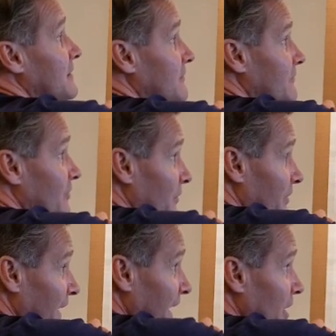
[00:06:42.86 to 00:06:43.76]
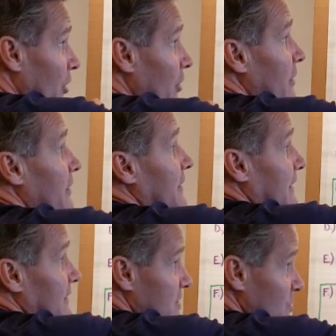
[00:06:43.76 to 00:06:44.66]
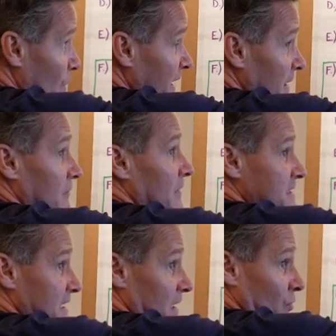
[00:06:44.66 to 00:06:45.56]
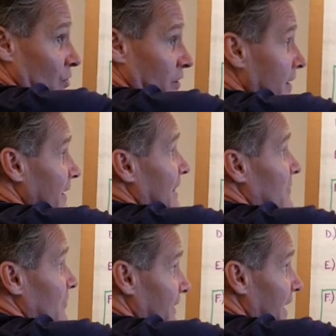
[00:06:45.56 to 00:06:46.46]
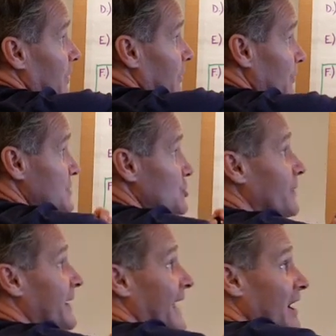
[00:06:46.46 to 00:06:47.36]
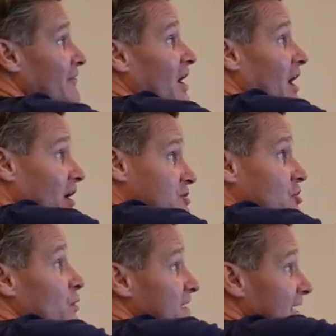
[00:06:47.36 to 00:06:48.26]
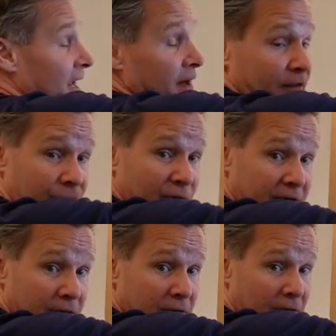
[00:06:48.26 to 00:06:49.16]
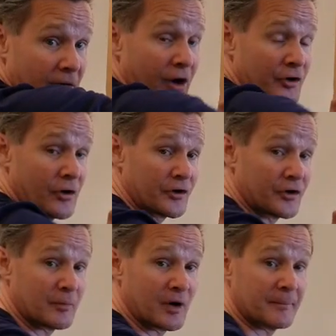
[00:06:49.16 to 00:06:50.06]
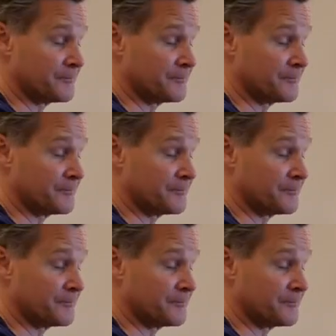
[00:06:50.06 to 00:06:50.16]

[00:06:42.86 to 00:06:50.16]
from there to 20 is 10 more. And then from there to 3. So you might have a 2, a 10, a 3 on your number line.